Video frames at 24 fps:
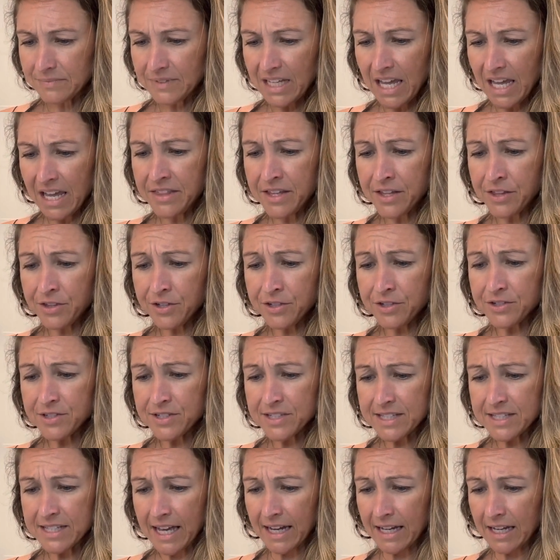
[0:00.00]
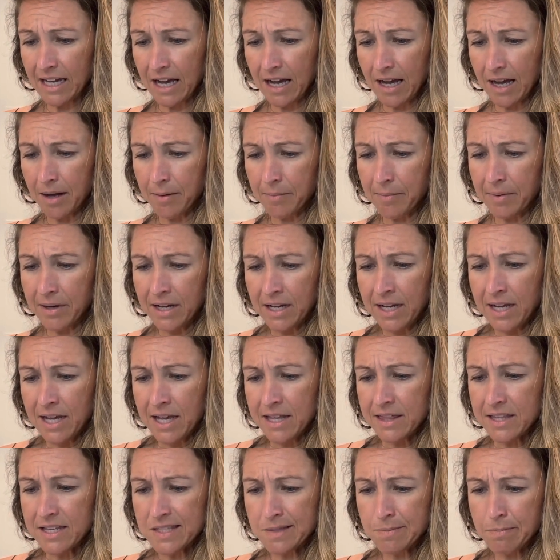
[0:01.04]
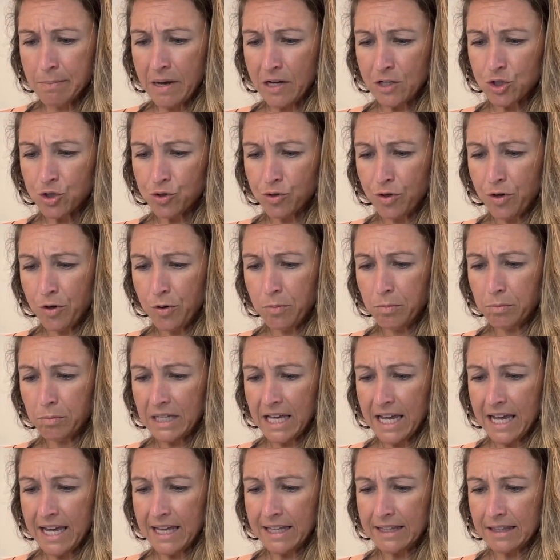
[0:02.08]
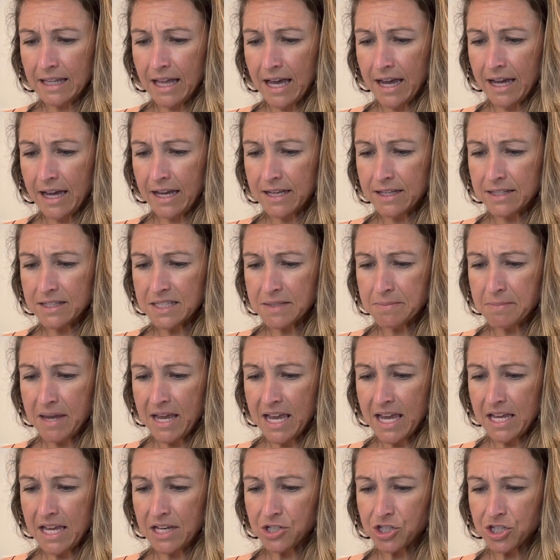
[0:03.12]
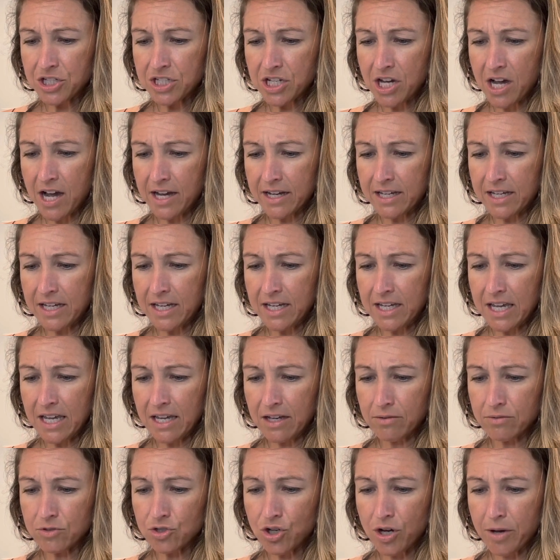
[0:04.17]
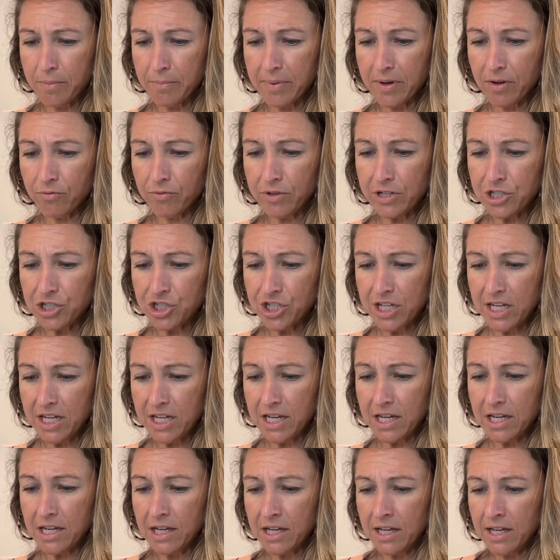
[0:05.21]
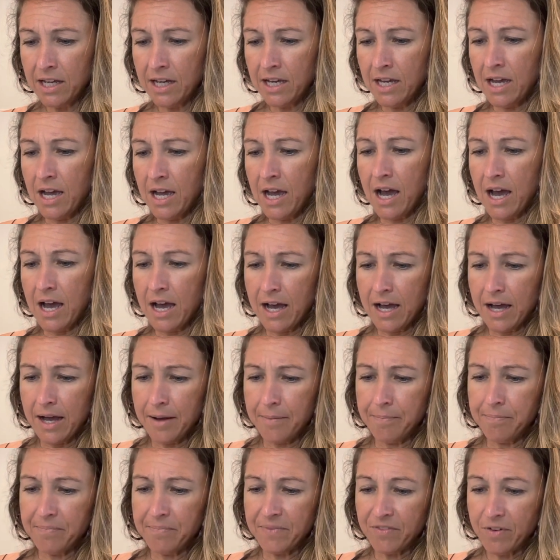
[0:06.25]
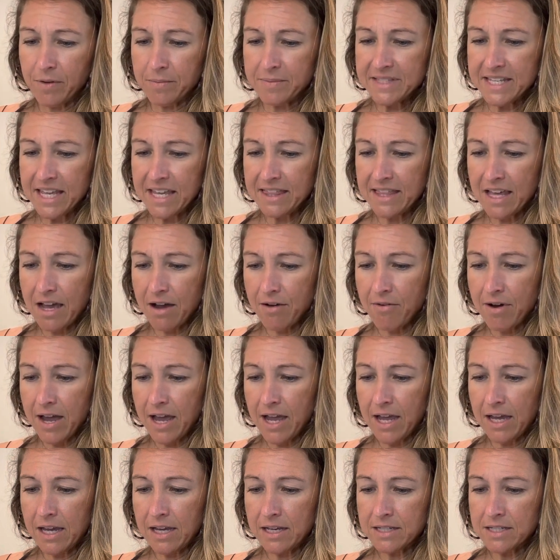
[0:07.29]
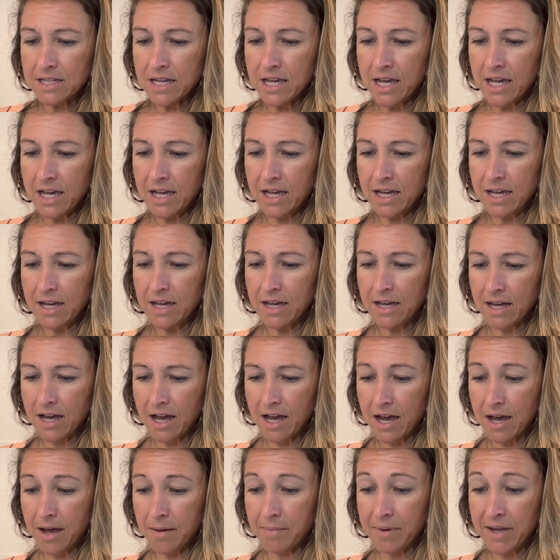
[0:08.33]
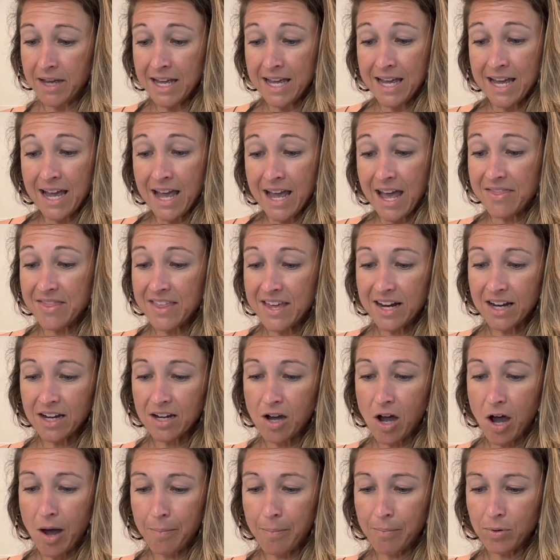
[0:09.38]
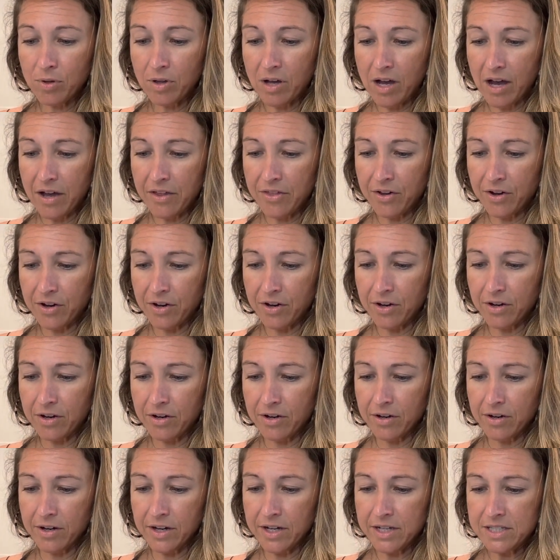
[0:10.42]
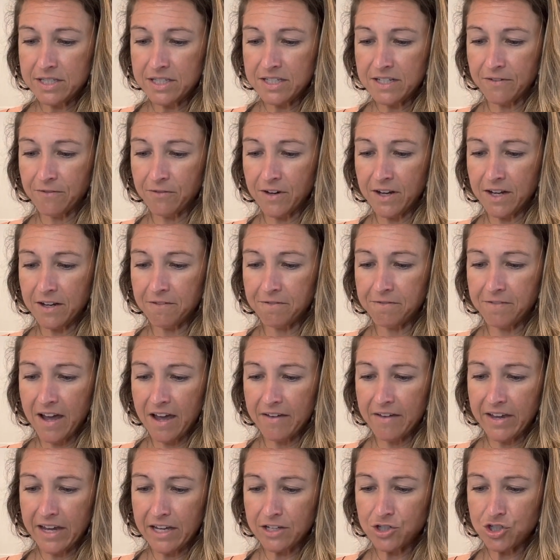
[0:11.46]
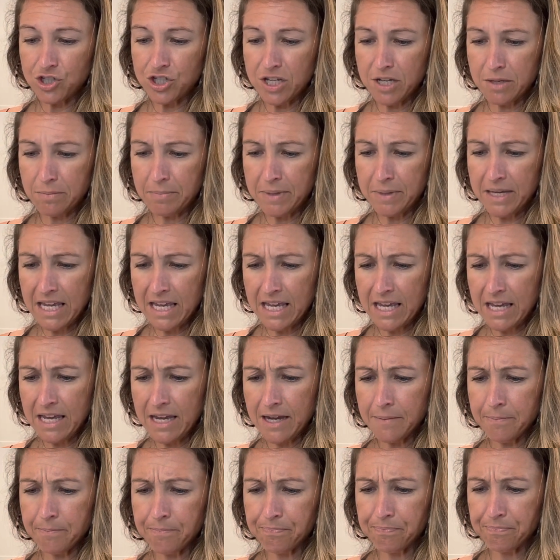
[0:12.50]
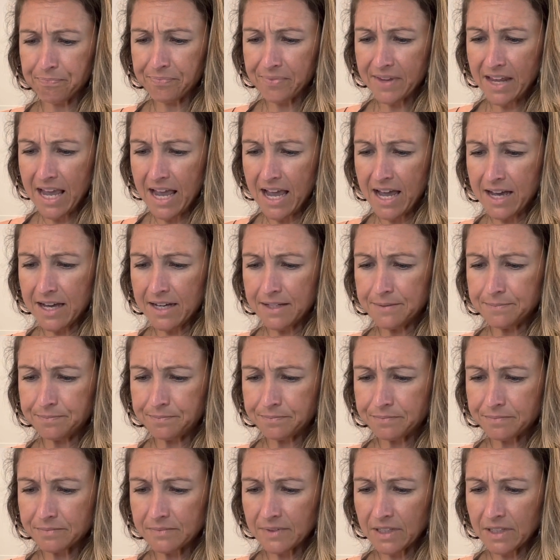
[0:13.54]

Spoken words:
And then there's like this mushroom blend, lion's mane, shiitake, king trumpet, reishi, if I'm saying that right. And then a couple other different 5-HTP and